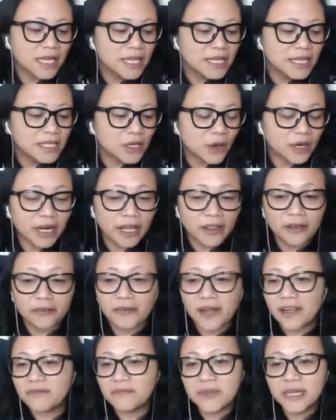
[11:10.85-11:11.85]
So another
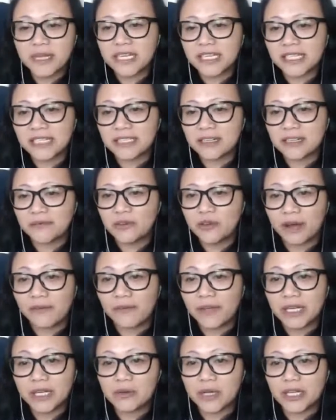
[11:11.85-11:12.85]
5 minutes. If you have
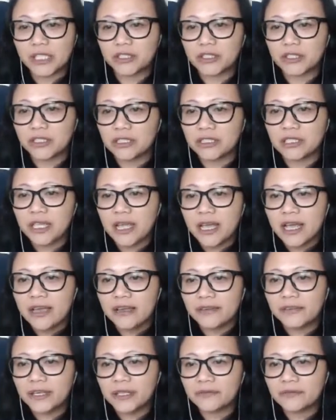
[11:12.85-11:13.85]
any questions,
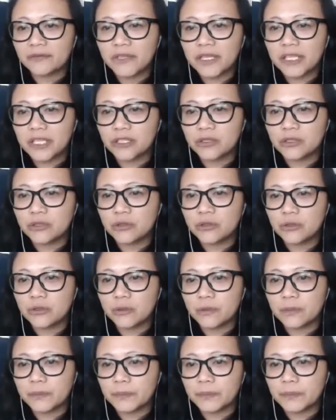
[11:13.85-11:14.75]
feel free to